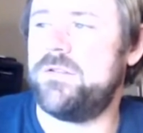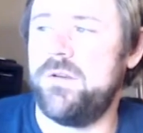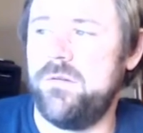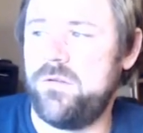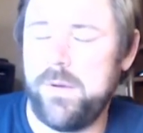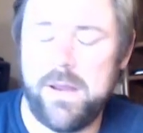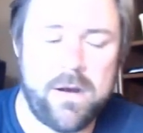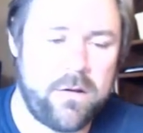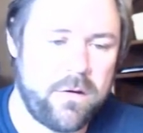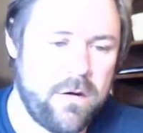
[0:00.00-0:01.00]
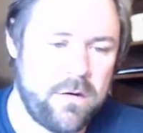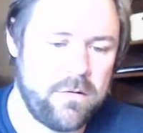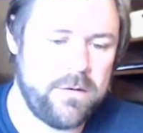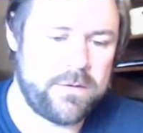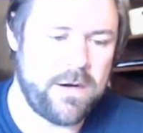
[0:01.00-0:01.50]
so sweet out of the
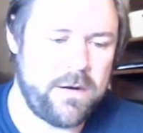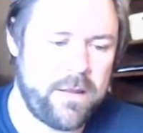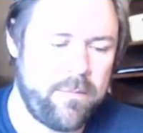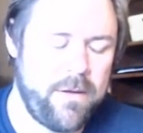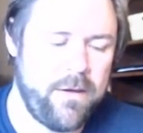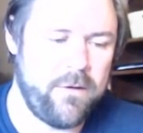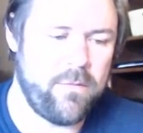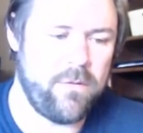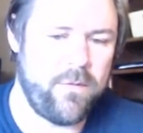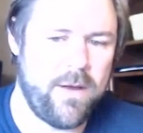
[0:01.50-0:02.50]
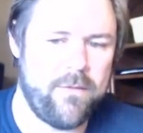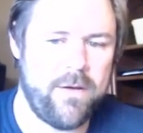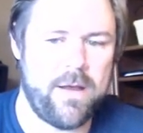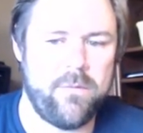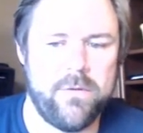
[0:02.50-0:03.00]
garden. It's kind of like peas, where if you haven't
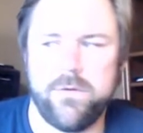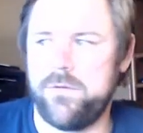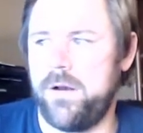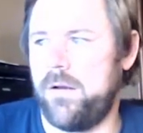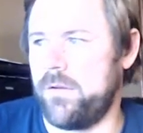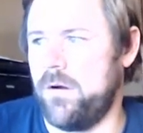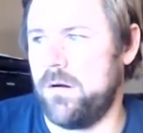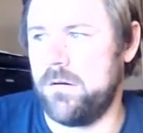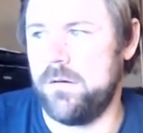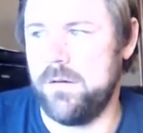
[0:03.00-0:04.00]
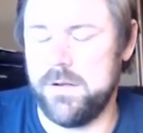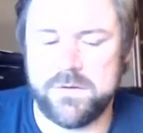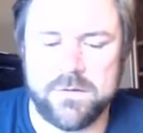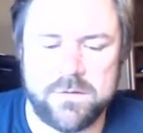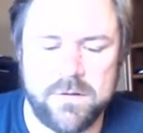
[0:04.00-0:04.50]
had one straight out of the garden, it's
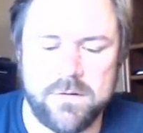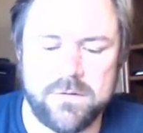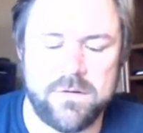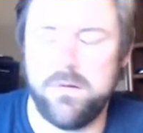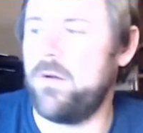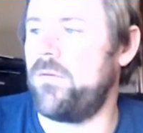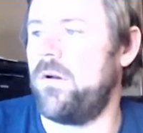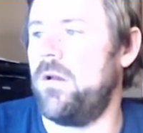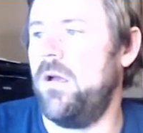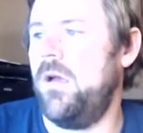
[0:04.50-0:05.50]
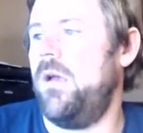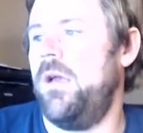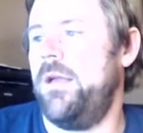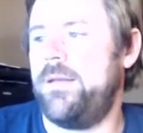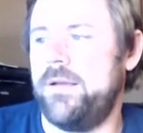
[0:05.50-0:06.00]
just, they're so different.
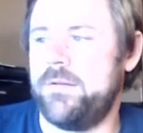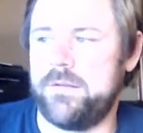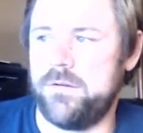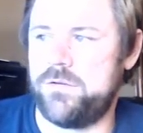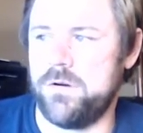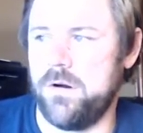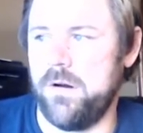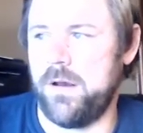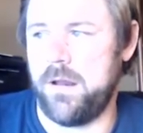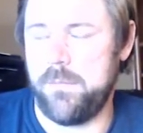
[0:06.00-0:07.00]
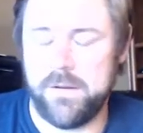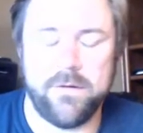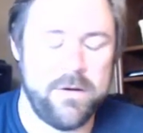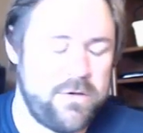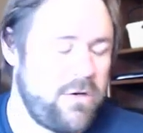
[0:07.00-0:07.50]
It tastes like there's sugar in it. I mean,
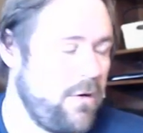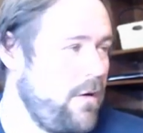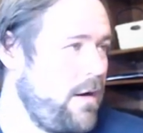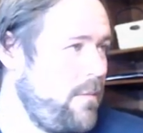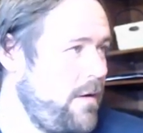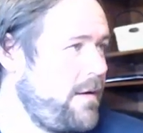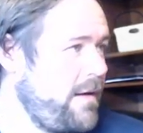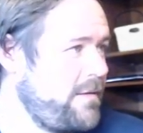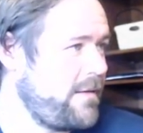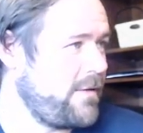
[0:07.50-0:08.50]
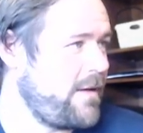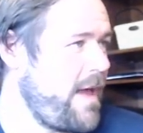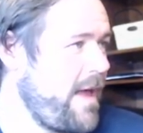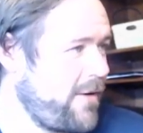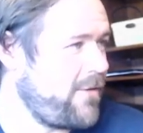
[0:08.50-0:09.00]
there is sugar in it, but it tastes like there's
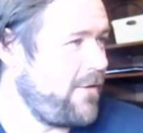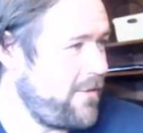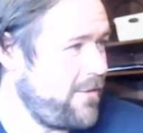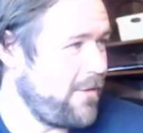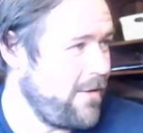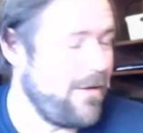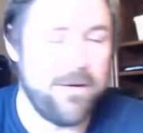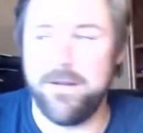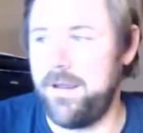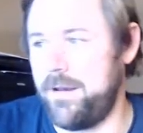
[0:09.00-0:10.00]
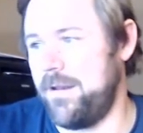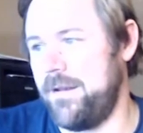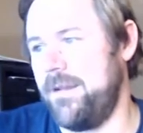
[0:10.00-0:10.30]
extra sugar in it.